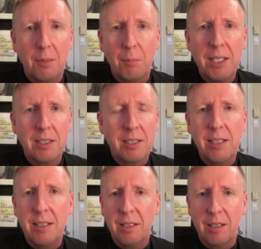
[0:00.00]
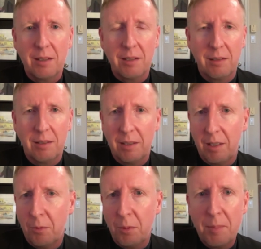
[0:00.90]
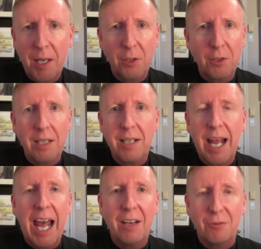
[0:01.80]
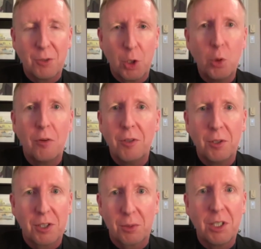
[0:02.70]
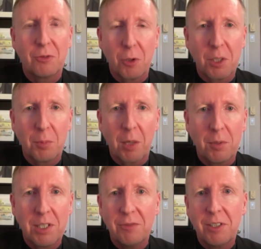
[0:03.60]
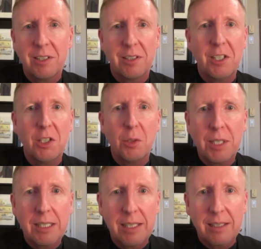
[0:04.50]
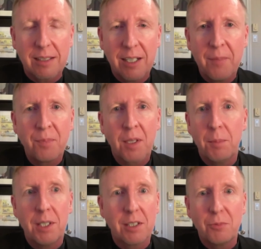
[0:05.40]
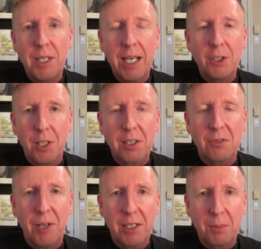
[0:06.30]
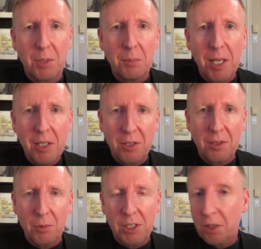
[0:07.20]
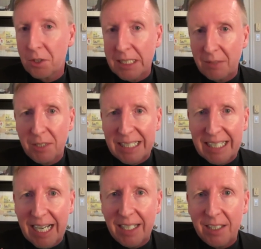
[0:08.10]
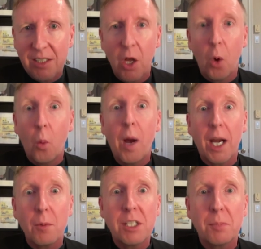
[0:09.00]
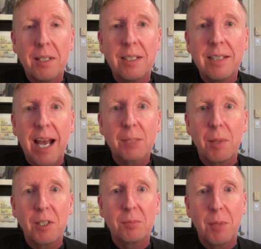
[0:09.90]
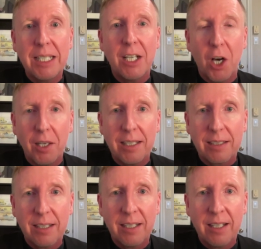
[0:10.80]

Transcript: might see that it would be better not to have two of those three or four departments even continue to exist. Because if we can't justify something based on the results it gives to Canadians, why are we spending taxpayers' money on it?